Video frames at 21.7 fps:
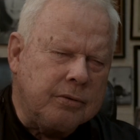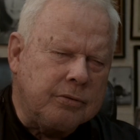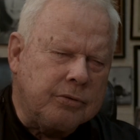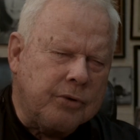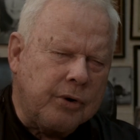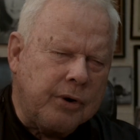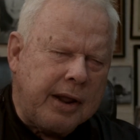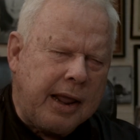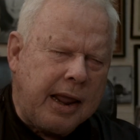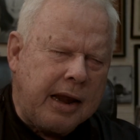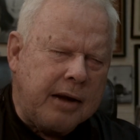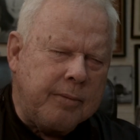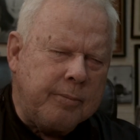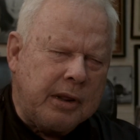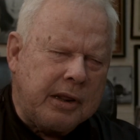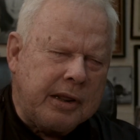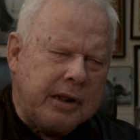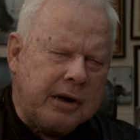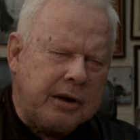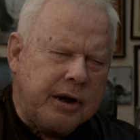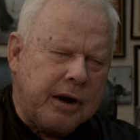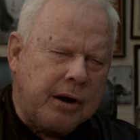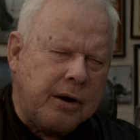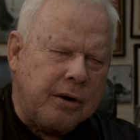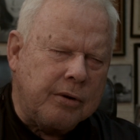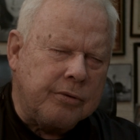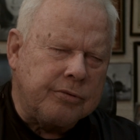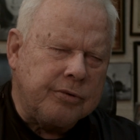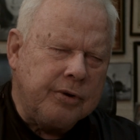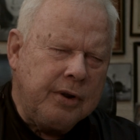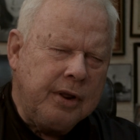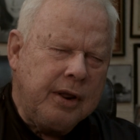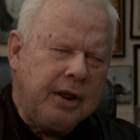38 million
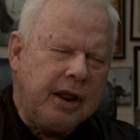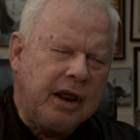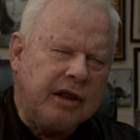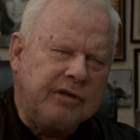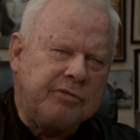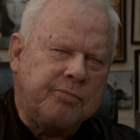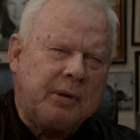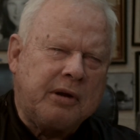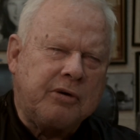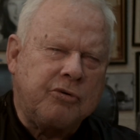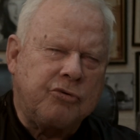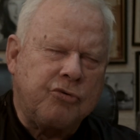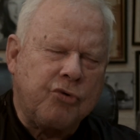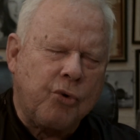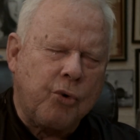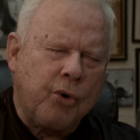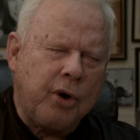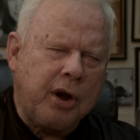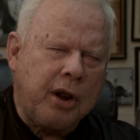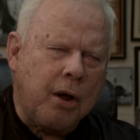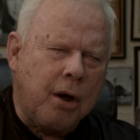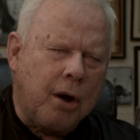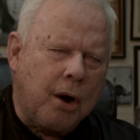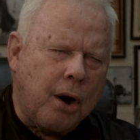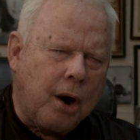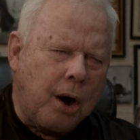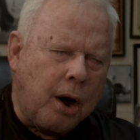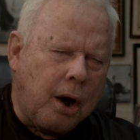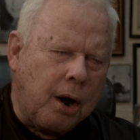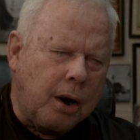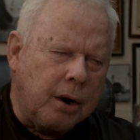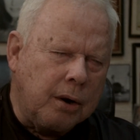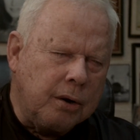years, it's been touring
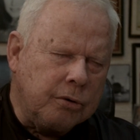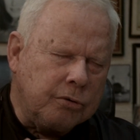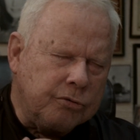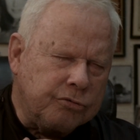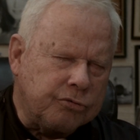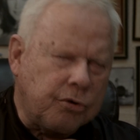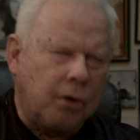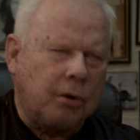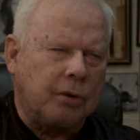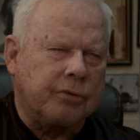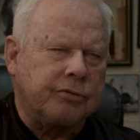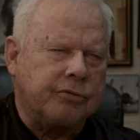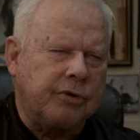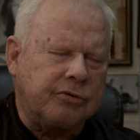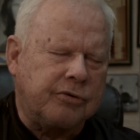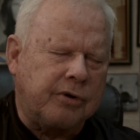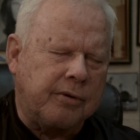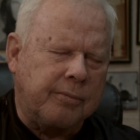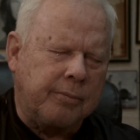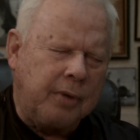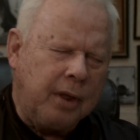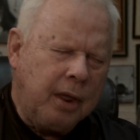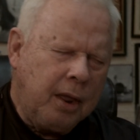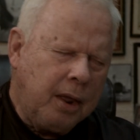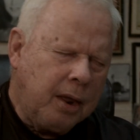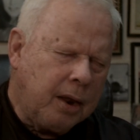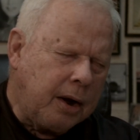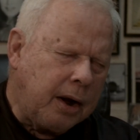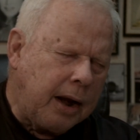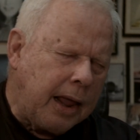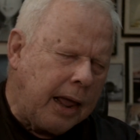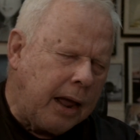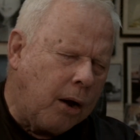our solar system.
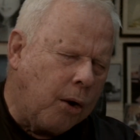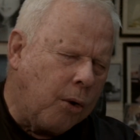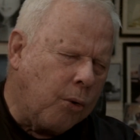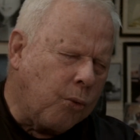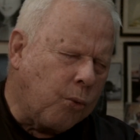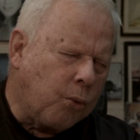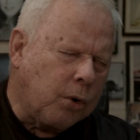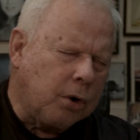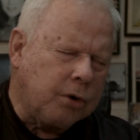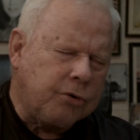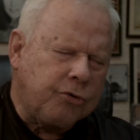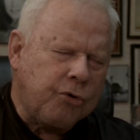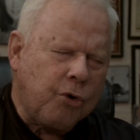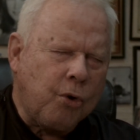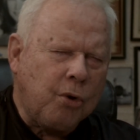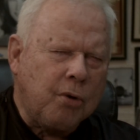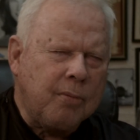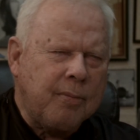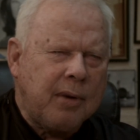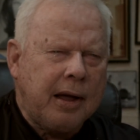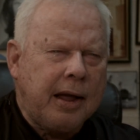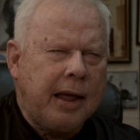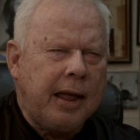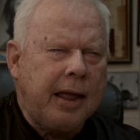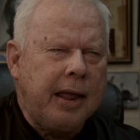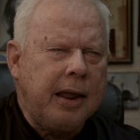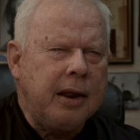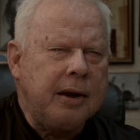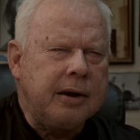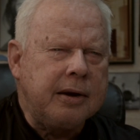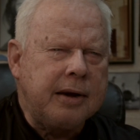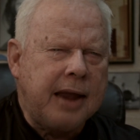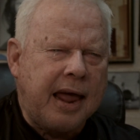Now, we're told
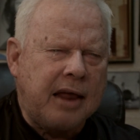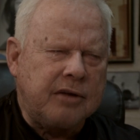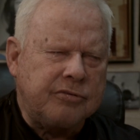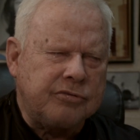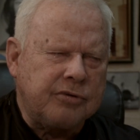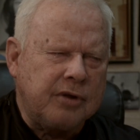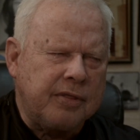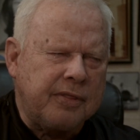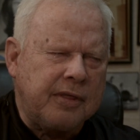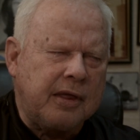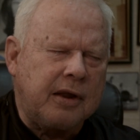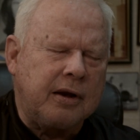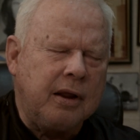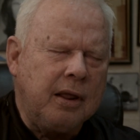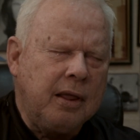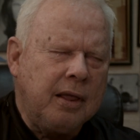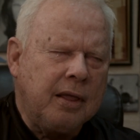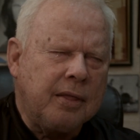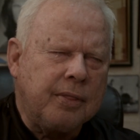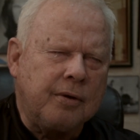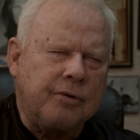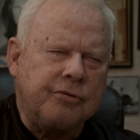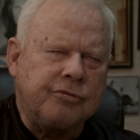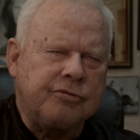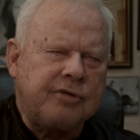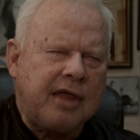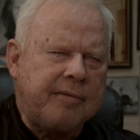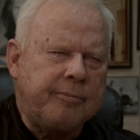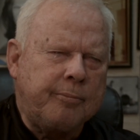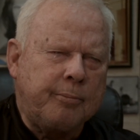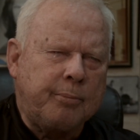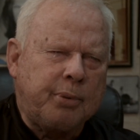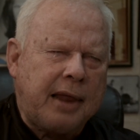by NASA that there's
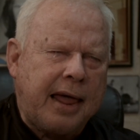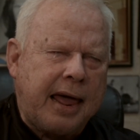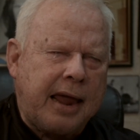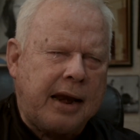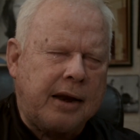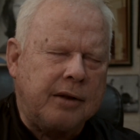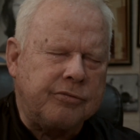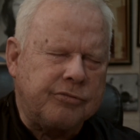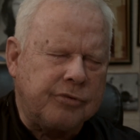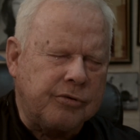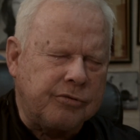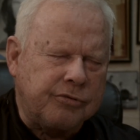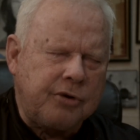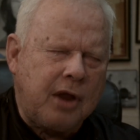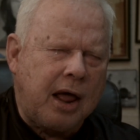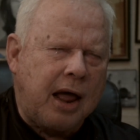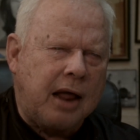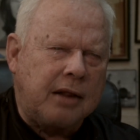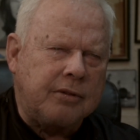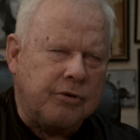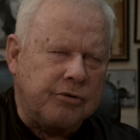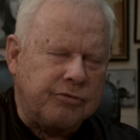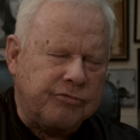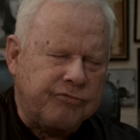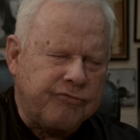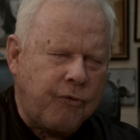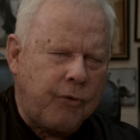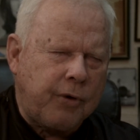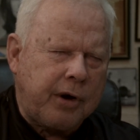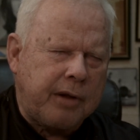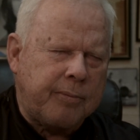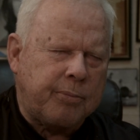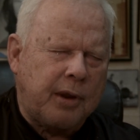7 planets. There's not. There's
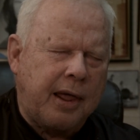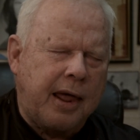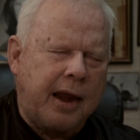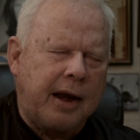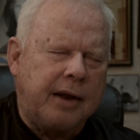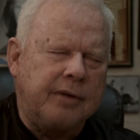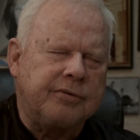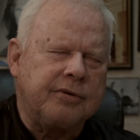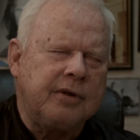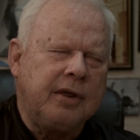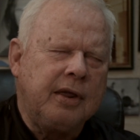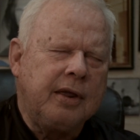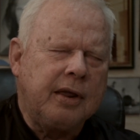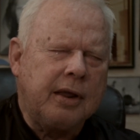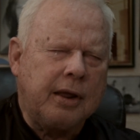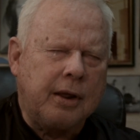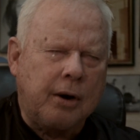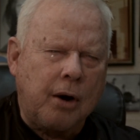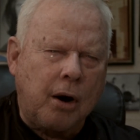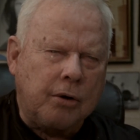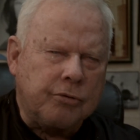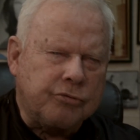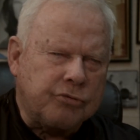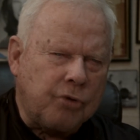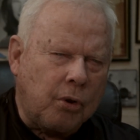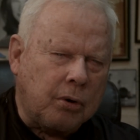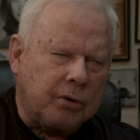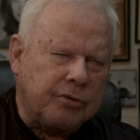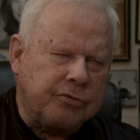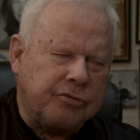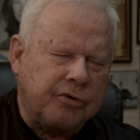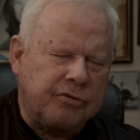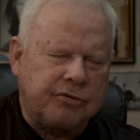40 planets in our
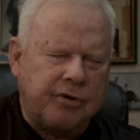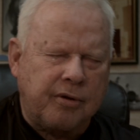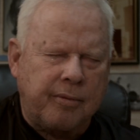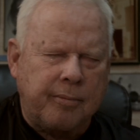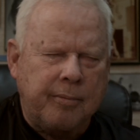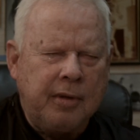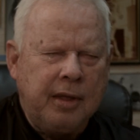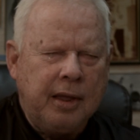solar system.